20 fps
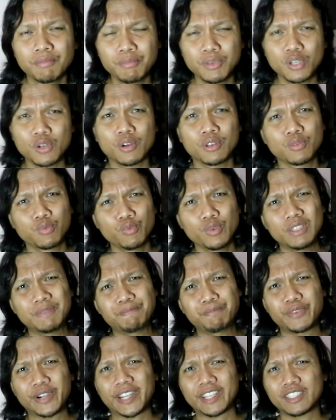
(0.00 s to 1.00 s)
Because
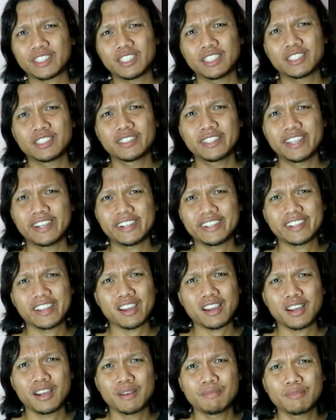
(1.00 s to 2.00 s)
with practice,
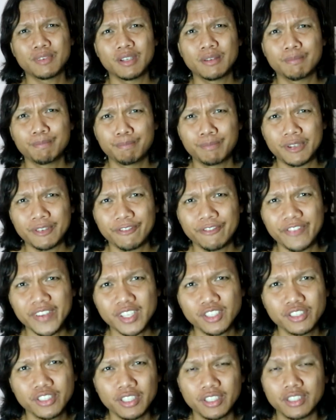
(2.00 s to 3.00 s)
there come
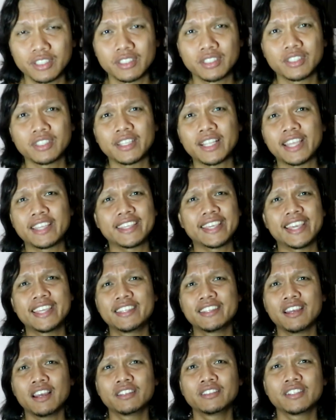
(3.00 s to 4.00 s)
perfection. Like
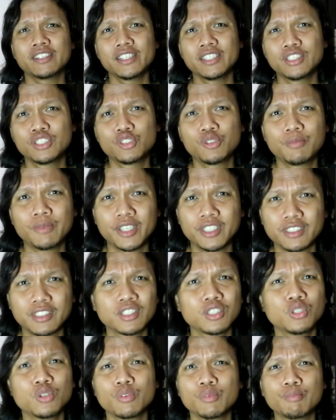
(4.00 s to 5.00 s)
any other
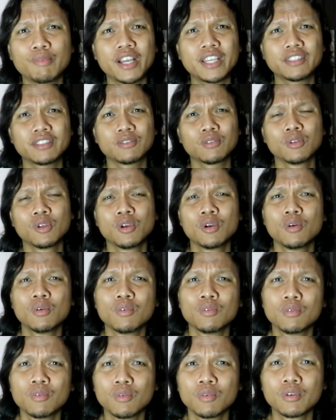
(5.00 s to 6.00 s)
instruments, you might
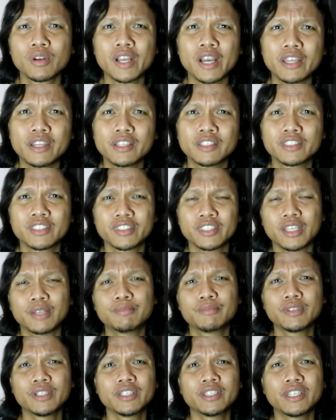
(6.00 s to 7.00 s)
gonna
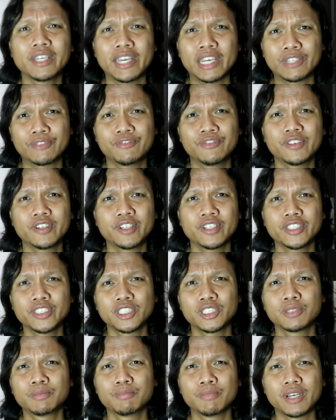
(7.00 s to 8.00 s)
stumble at
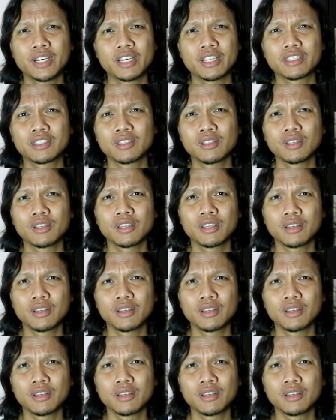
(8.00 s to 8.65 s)
first, but